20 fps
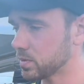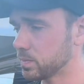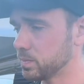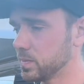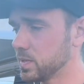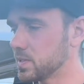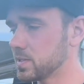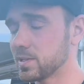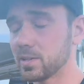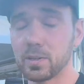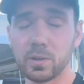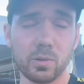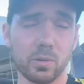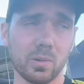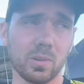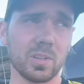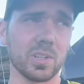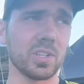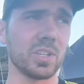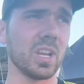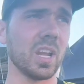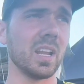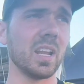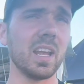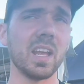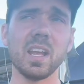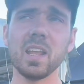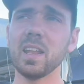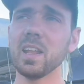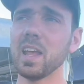Mr. Connor
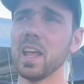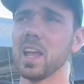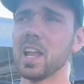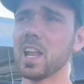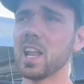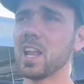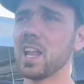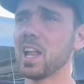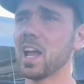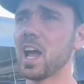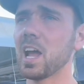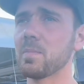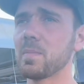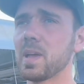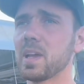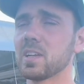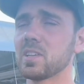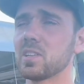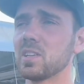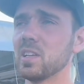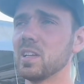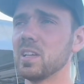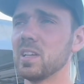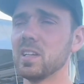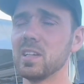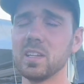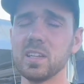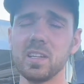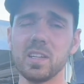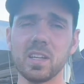Shannon, and I'm
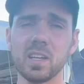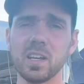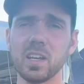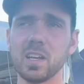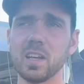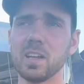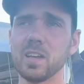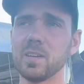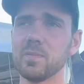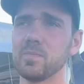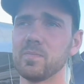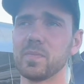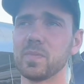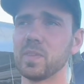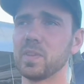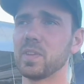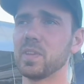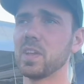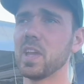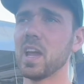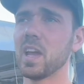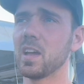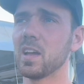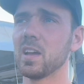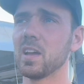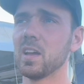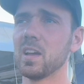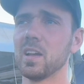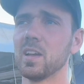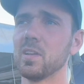actually, yeah,
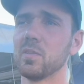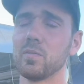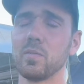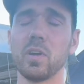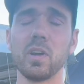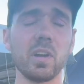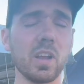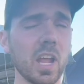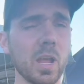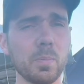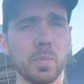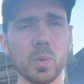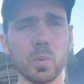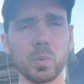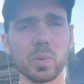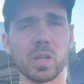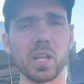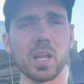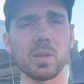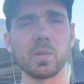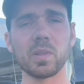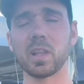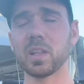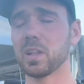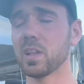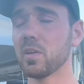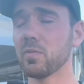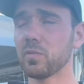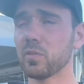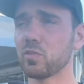very happy with that.
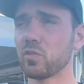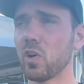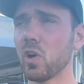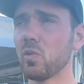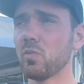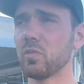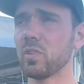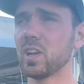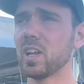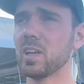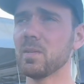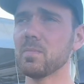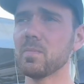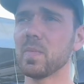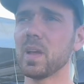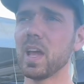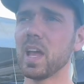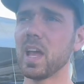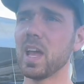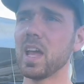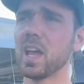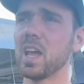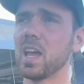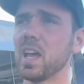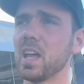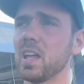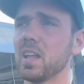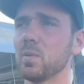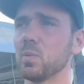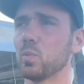Never drove with him,
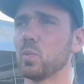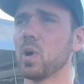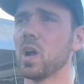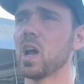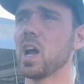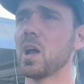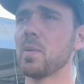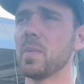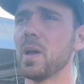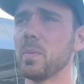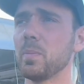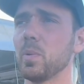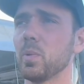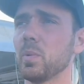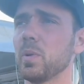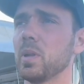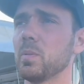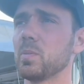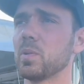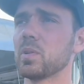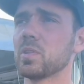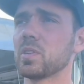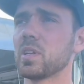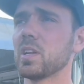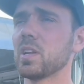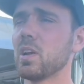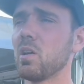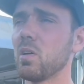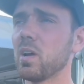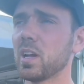and why I'm happy with it because I
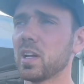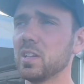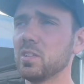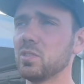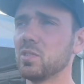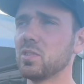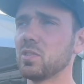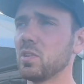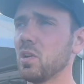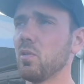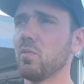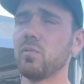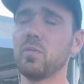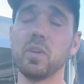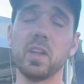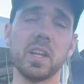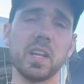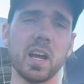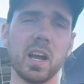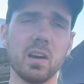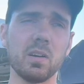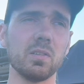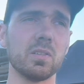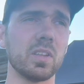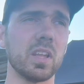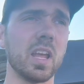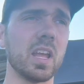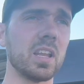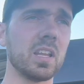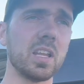know I can just go flat out
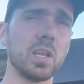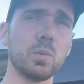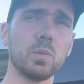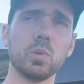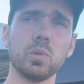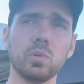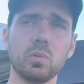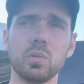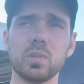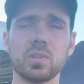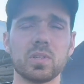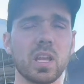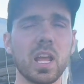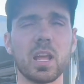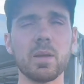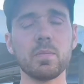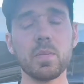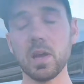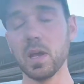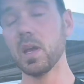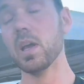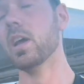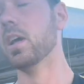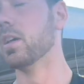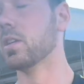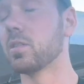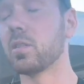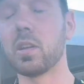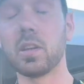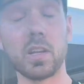and he will do the same.
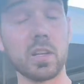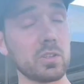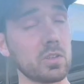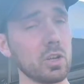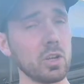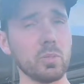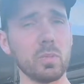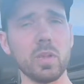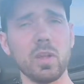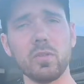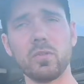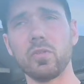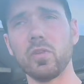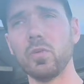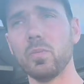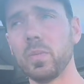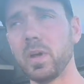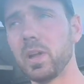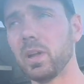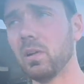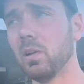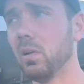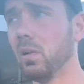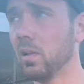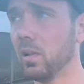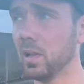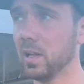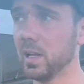So there's going to be a fun battle.